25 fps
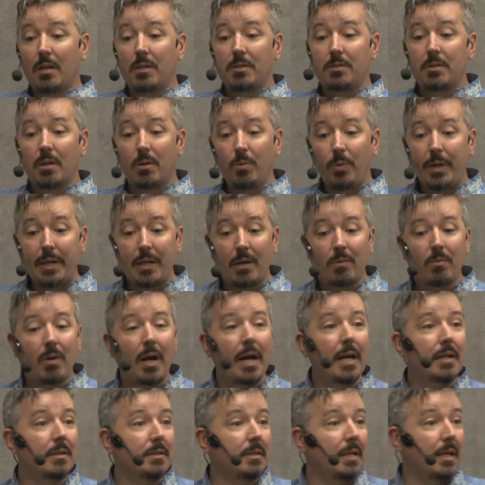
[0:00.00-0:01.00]
So we can
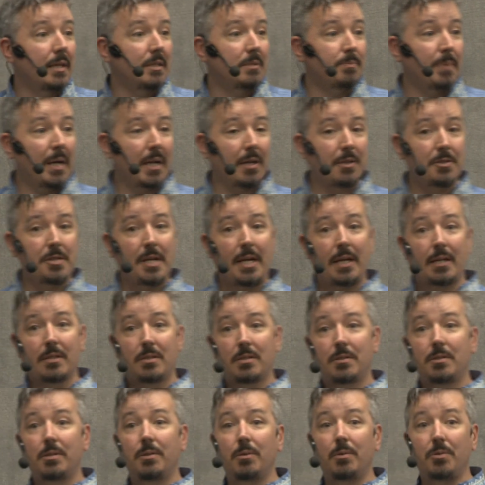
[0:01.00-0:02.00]
write inspect
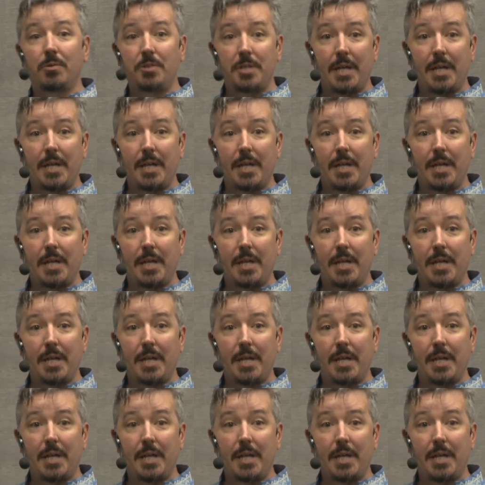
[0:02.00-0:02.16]
checks to